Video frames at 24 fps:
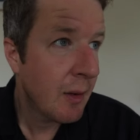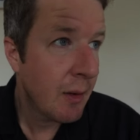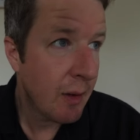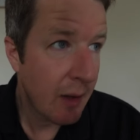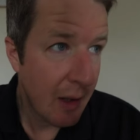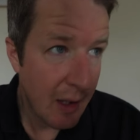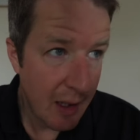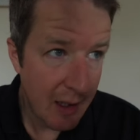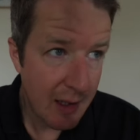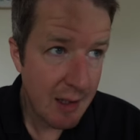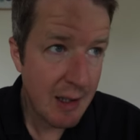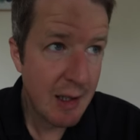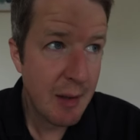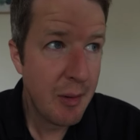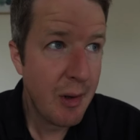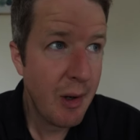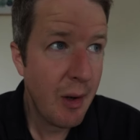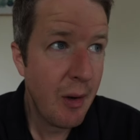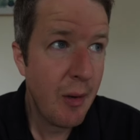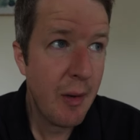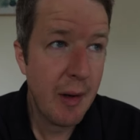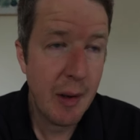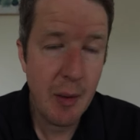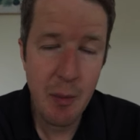We need to keep
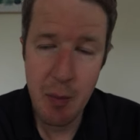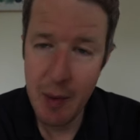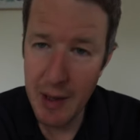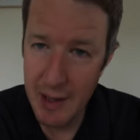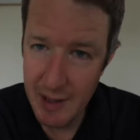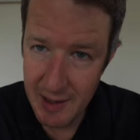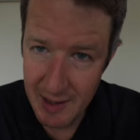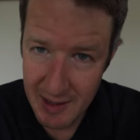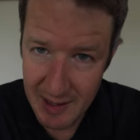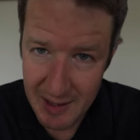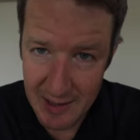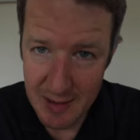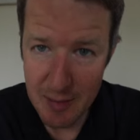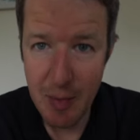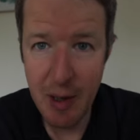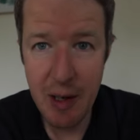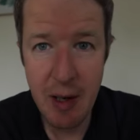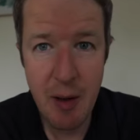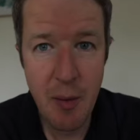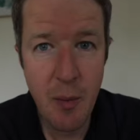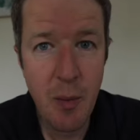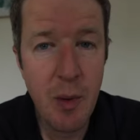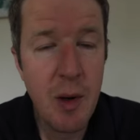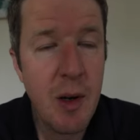going, we can need to
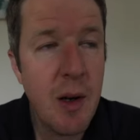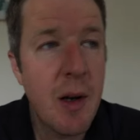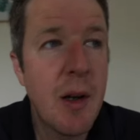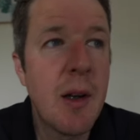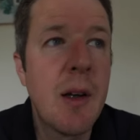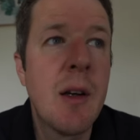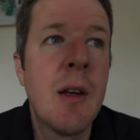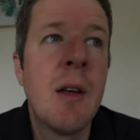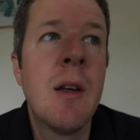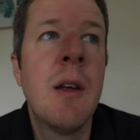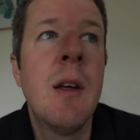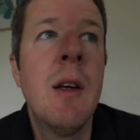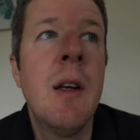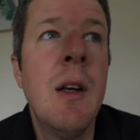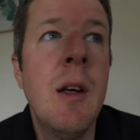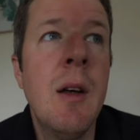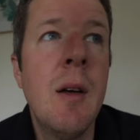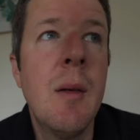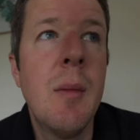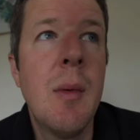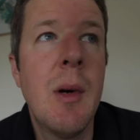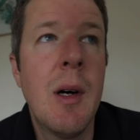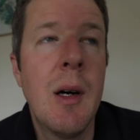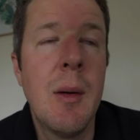make it work.
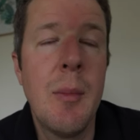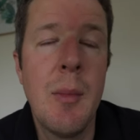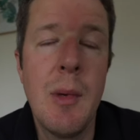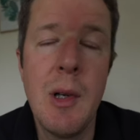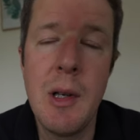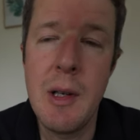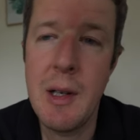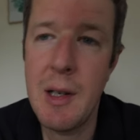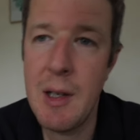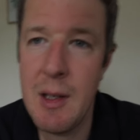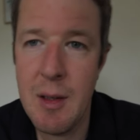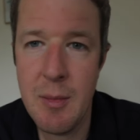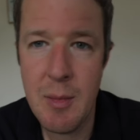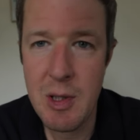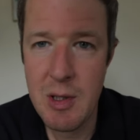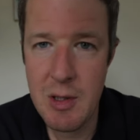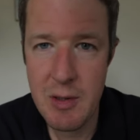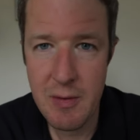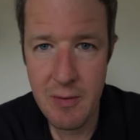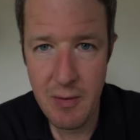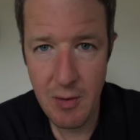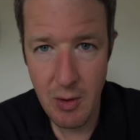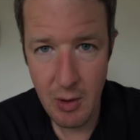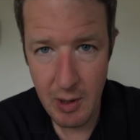But I'm like, am I
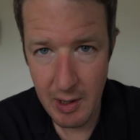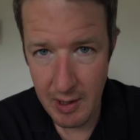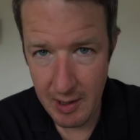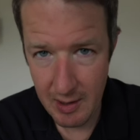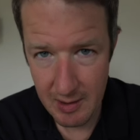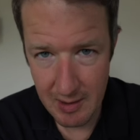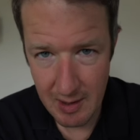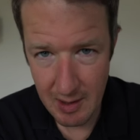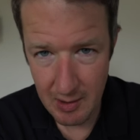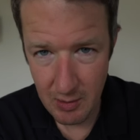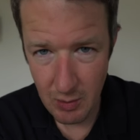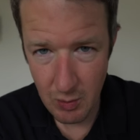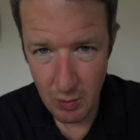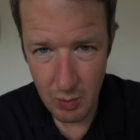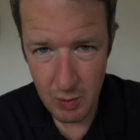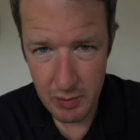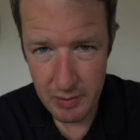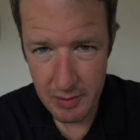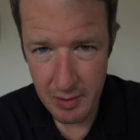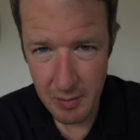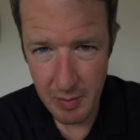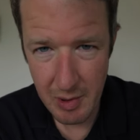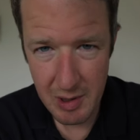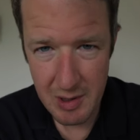just flogging a dead
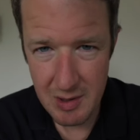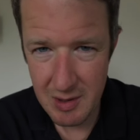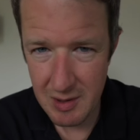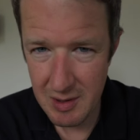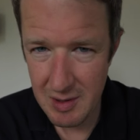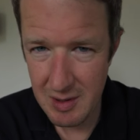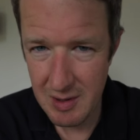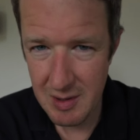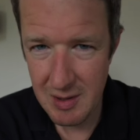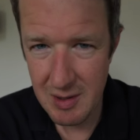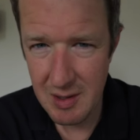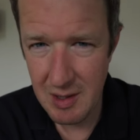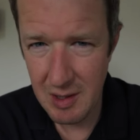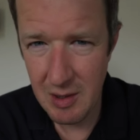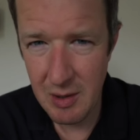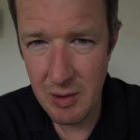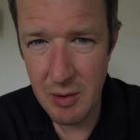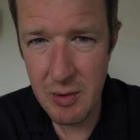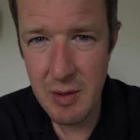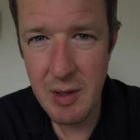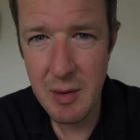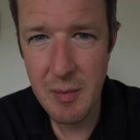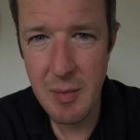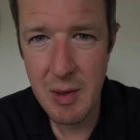horse? Am I just
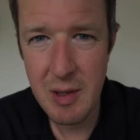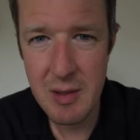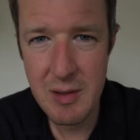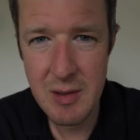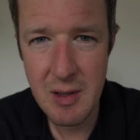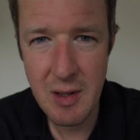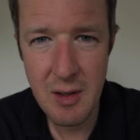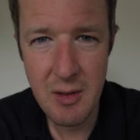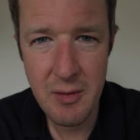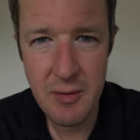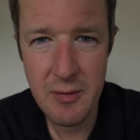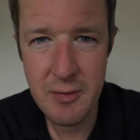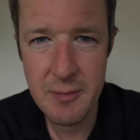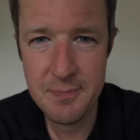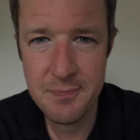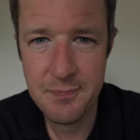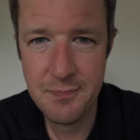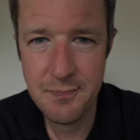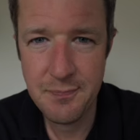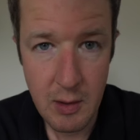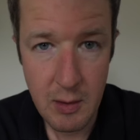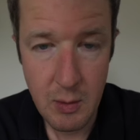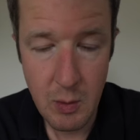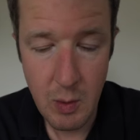deluding myself?
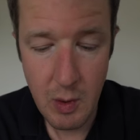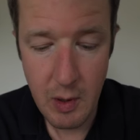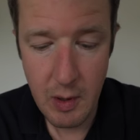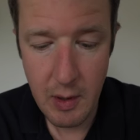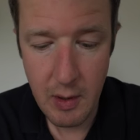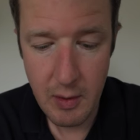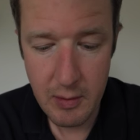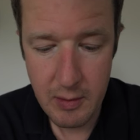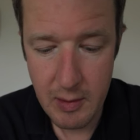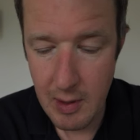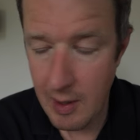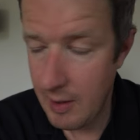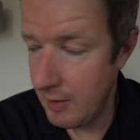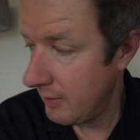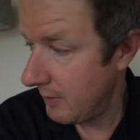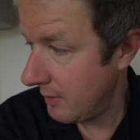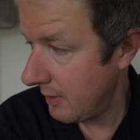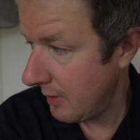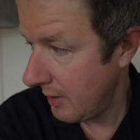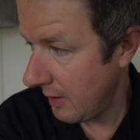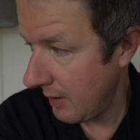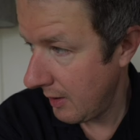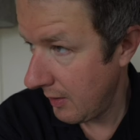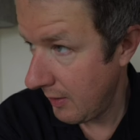It's one of those days
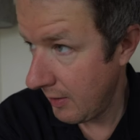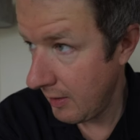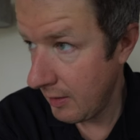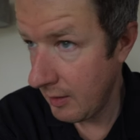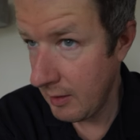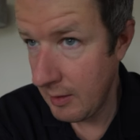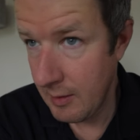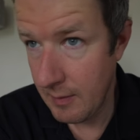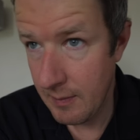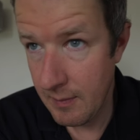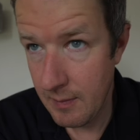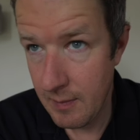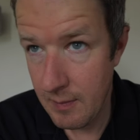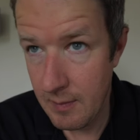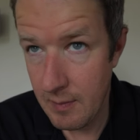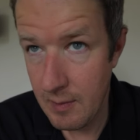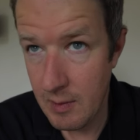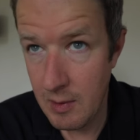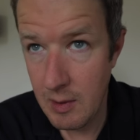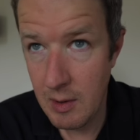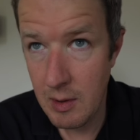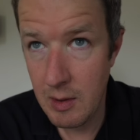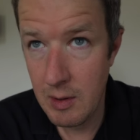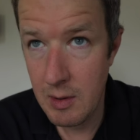today, I think,
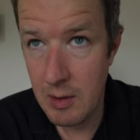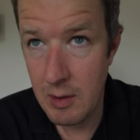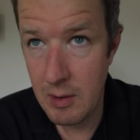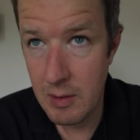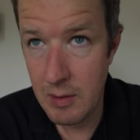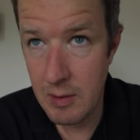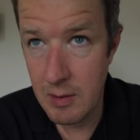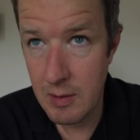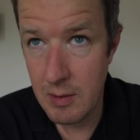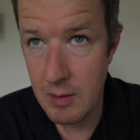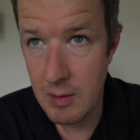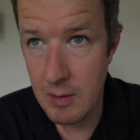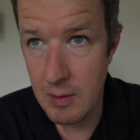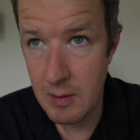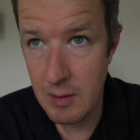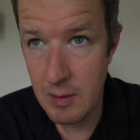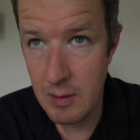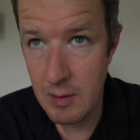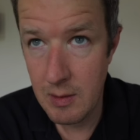I just,